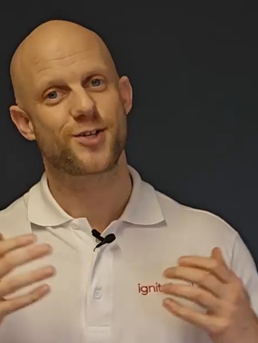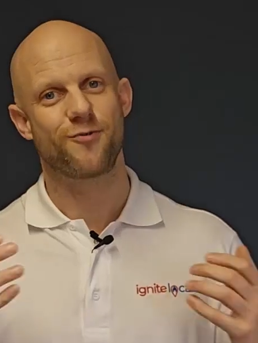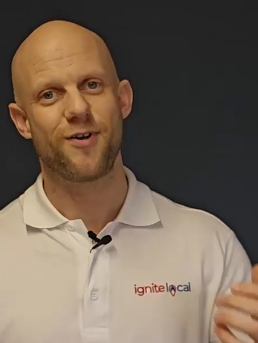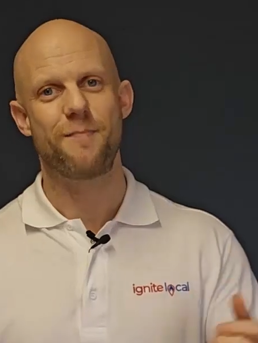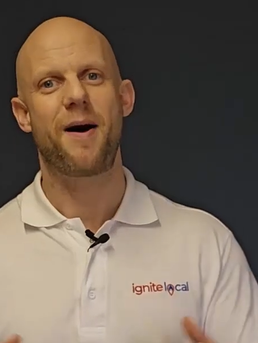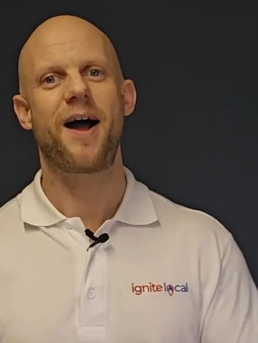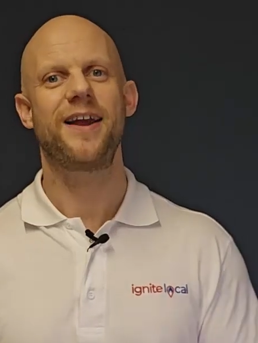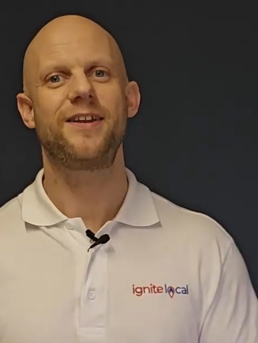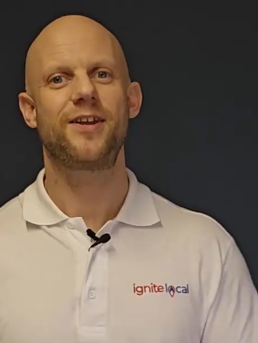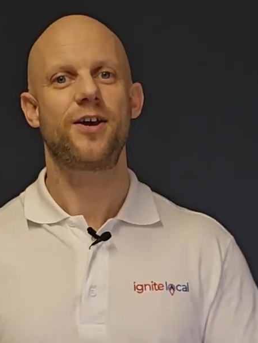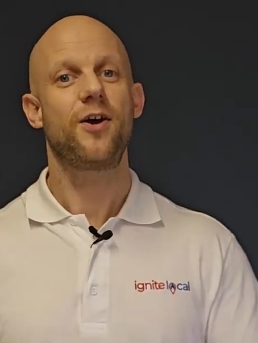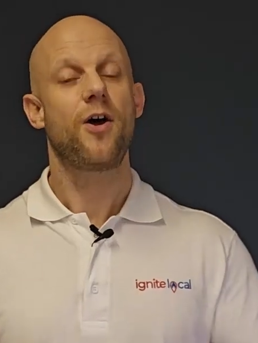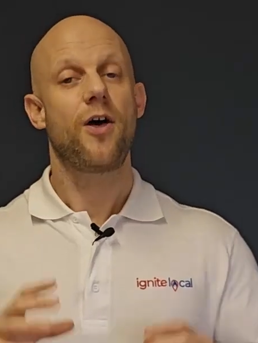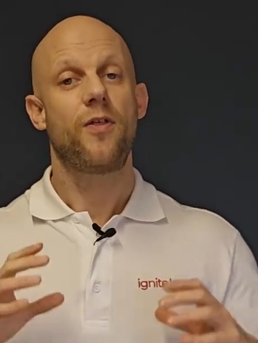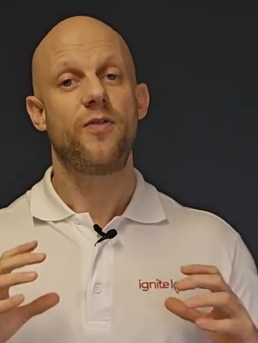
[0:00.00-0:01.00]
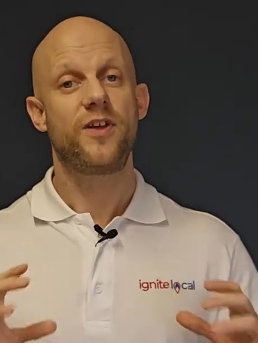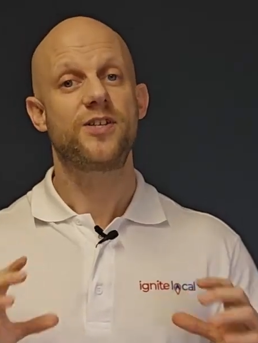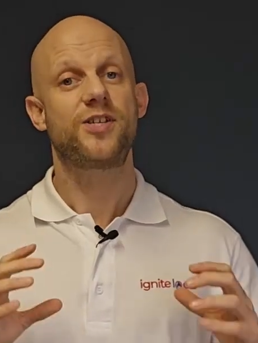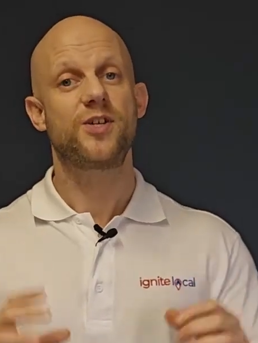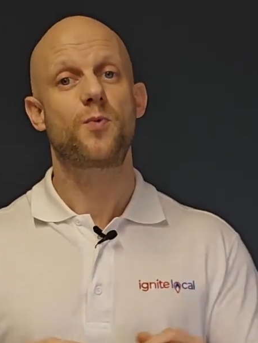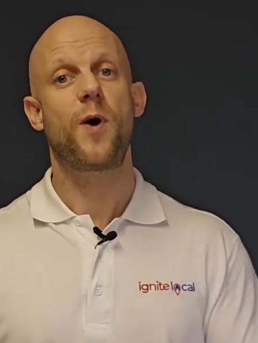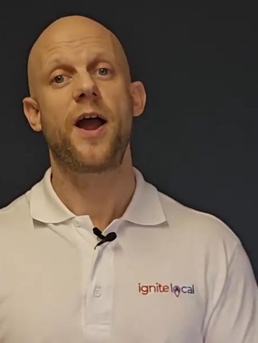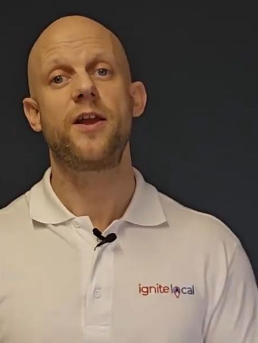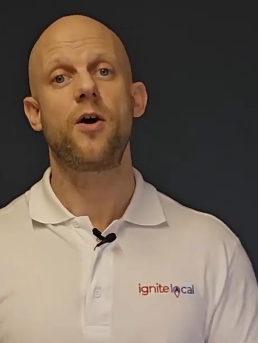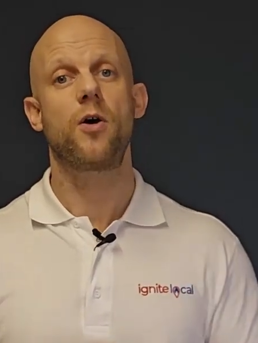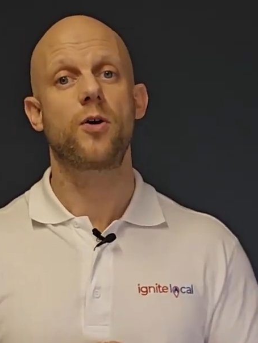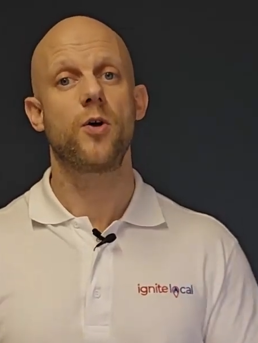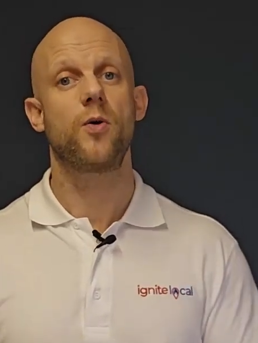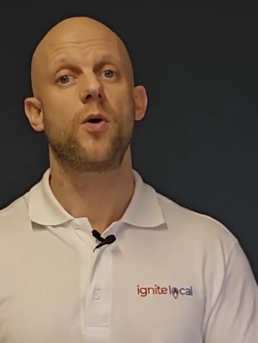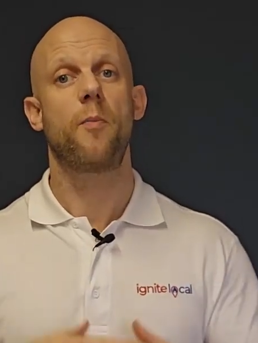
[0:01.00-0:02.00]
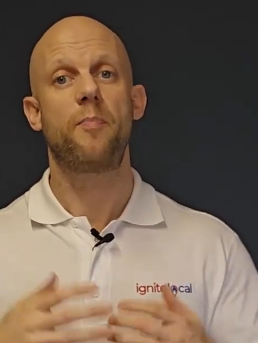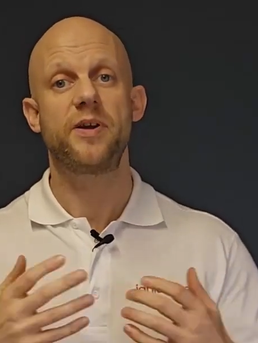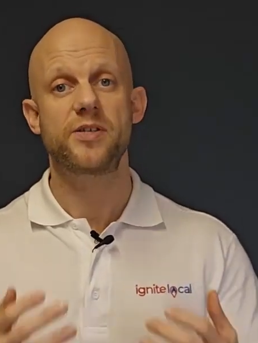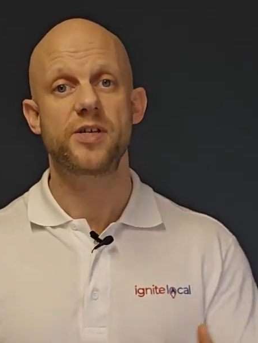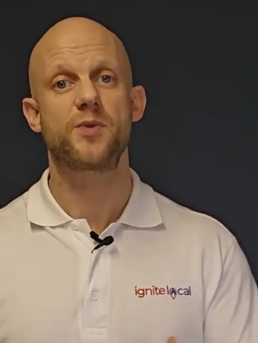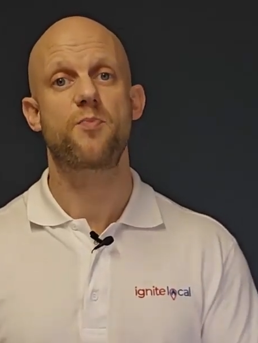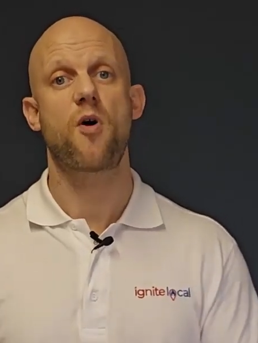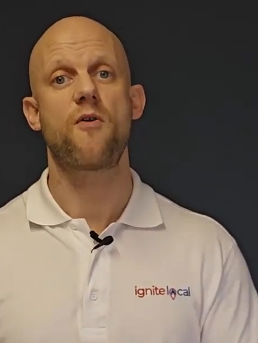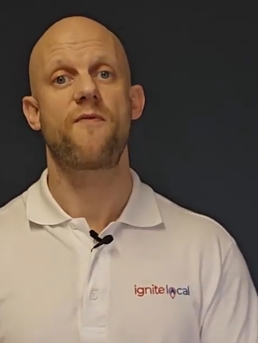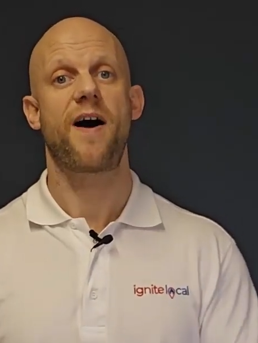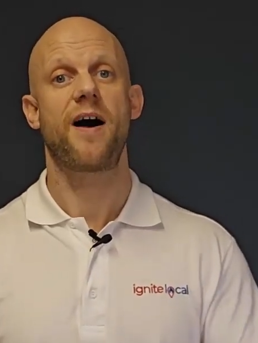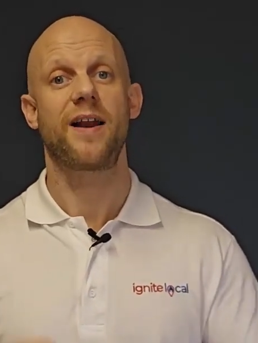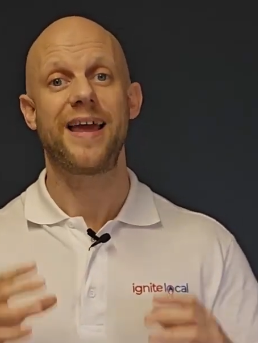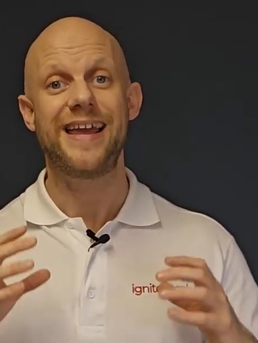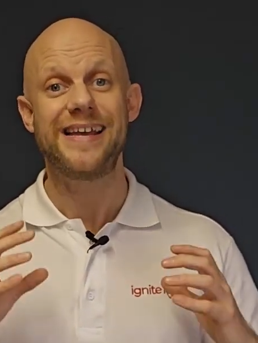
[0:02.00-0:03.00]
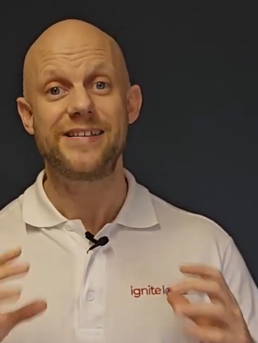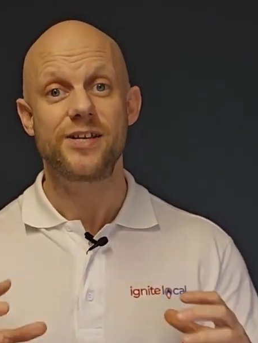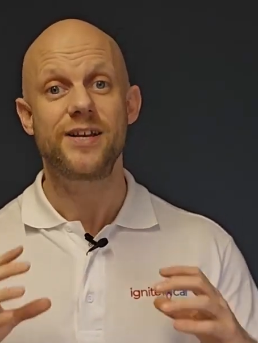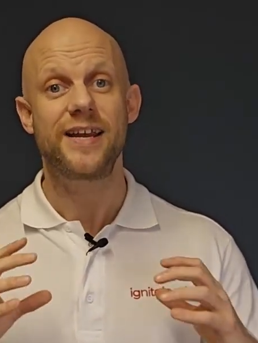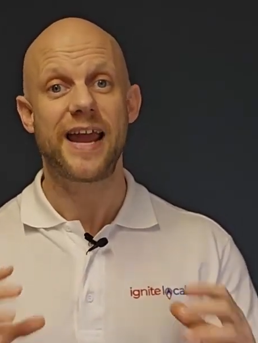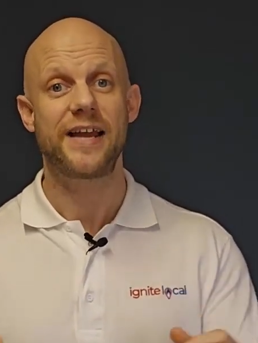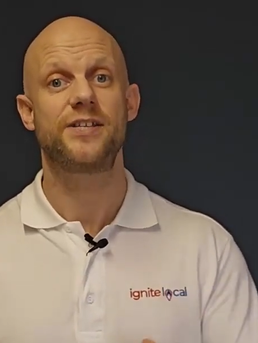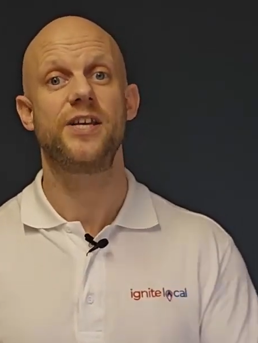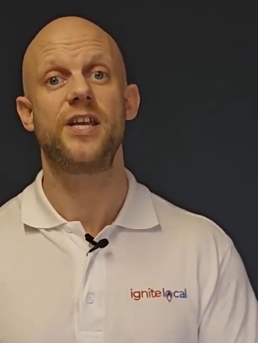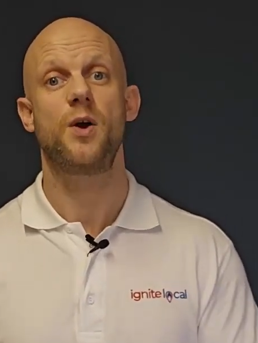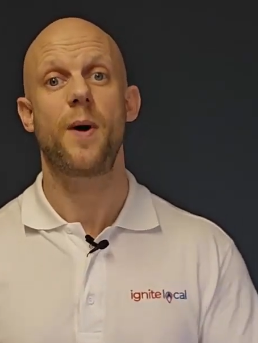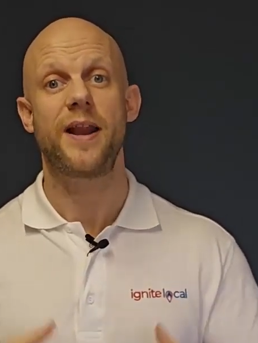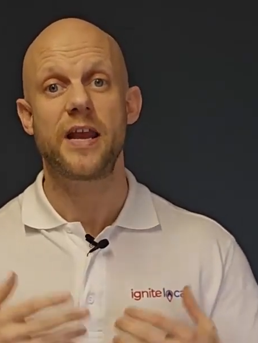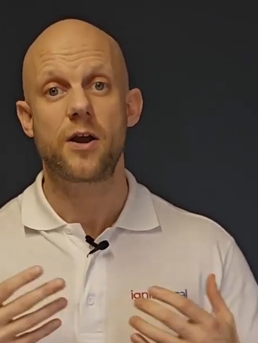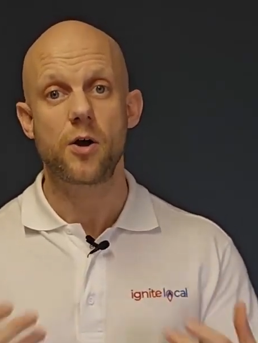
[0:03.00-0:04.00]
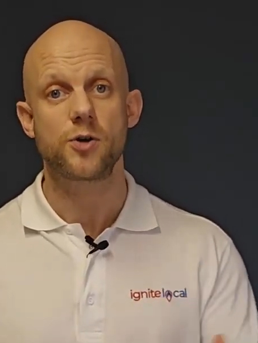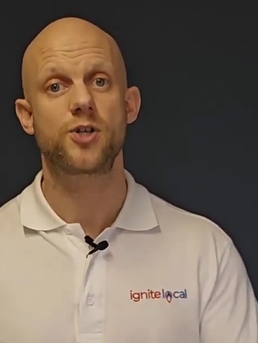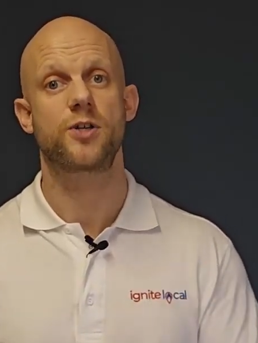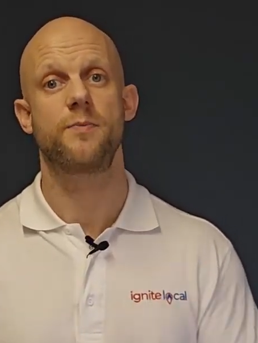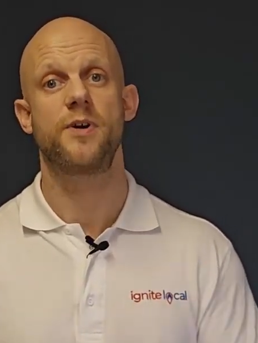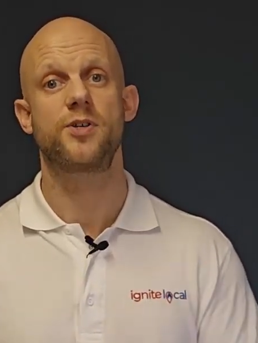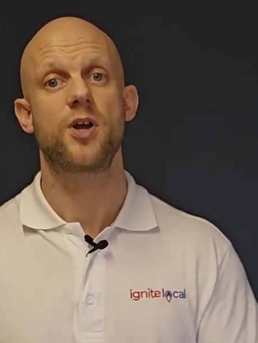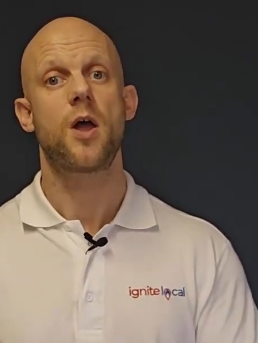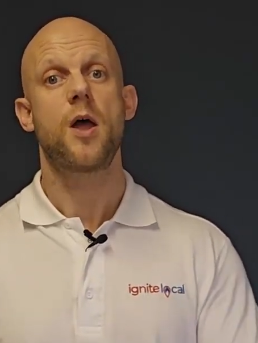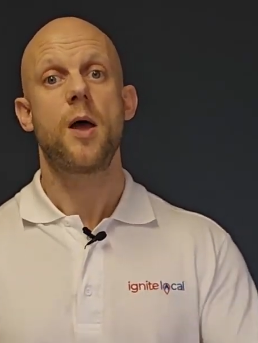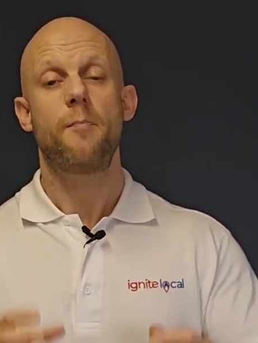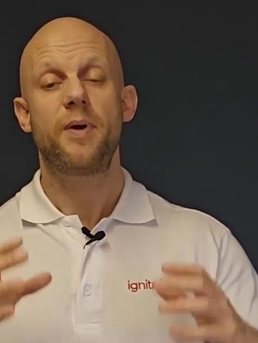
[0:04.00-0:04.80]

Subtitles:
As a reminder, this is where your Google business profile isn't getting you any customers